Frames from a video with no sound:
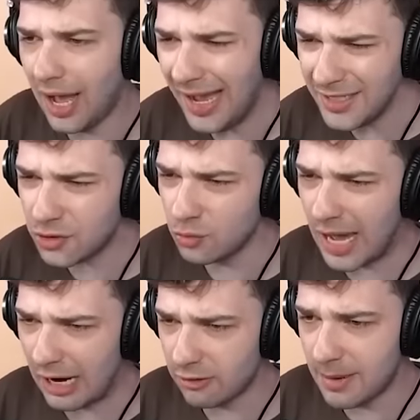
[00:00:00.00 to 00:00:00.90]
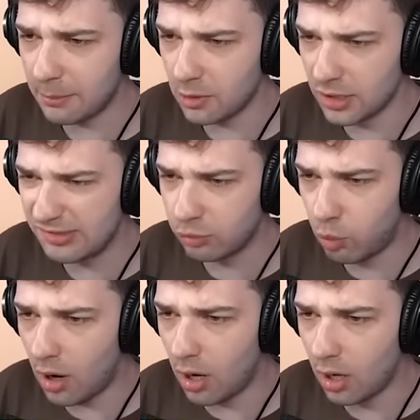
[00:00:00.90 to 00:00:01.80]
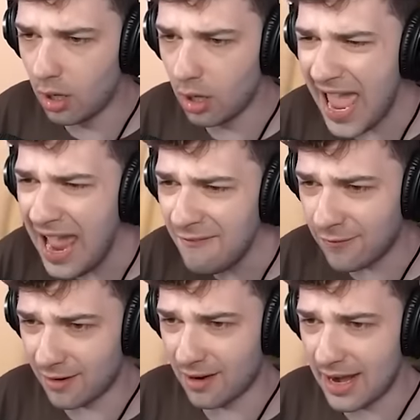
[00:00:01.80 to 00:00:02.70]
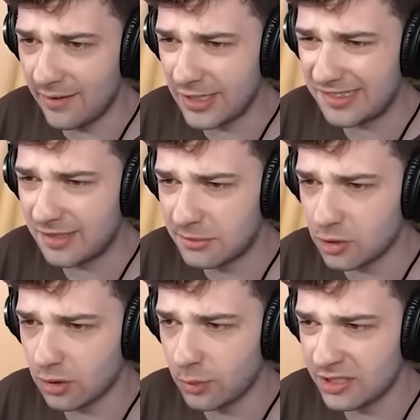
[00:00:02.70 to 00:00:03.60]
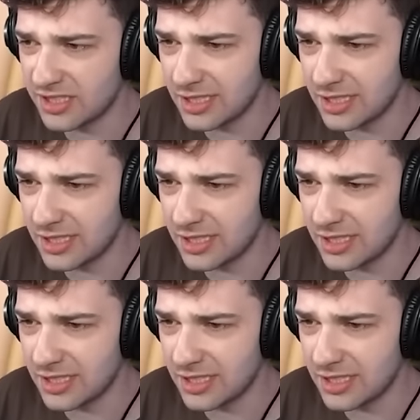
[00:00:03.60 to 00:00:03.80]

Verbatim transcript: I do not remember this wall ever having some sort of weird